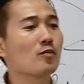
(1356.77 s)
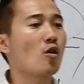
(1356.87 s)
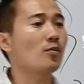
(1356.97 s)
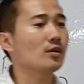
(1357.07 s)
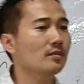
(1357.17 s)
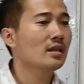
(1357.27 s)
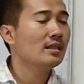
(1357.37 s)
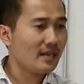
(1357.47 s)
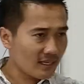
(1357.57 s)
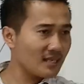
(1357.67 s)
problem.
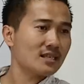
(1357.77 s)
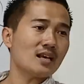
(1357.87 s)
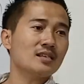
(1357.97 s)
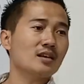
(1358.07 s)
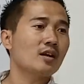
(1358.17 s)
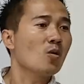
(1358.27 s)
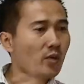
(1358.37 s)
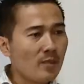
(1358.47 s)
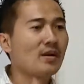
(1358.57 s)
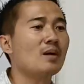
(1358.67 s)
Let's discuss here.
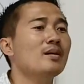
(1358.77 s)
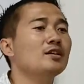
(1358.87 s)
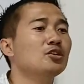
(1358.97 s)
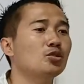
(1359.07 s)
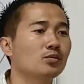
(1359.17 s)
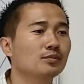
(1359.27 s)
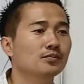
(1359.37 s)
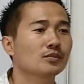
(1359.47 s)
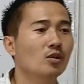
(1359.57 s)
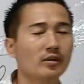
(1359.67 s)
We have a common issue.
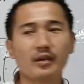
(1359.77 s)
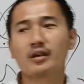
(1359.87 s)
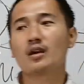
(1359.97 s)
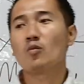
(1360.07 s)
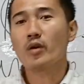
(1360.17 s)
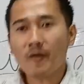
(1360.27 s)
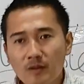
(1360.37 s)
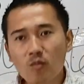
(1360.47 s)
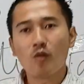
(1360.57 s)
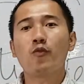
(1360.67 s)
Okay, we have
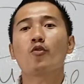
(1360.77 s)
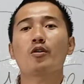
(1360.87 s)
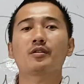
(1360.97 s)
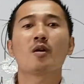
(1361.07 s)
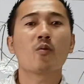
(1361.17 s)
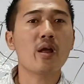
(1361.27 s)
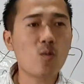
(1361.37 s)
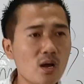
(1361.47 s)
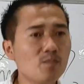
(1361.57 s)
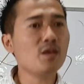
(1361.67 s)
to move forward. We are
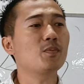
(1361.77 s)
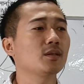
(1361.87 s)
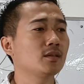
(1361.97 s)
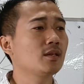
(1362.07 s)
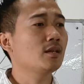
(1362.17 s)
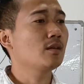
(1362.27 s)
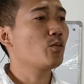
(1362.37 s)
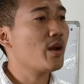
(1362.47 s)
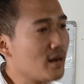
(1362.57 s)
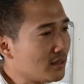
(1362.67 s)
one people.
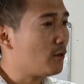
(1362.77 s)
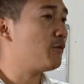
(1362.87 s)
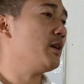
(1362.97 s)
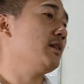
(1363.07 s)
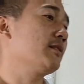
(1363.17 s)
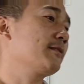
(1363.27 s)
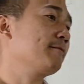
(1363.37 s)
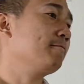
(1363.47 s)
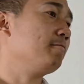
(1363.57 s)
We are not different.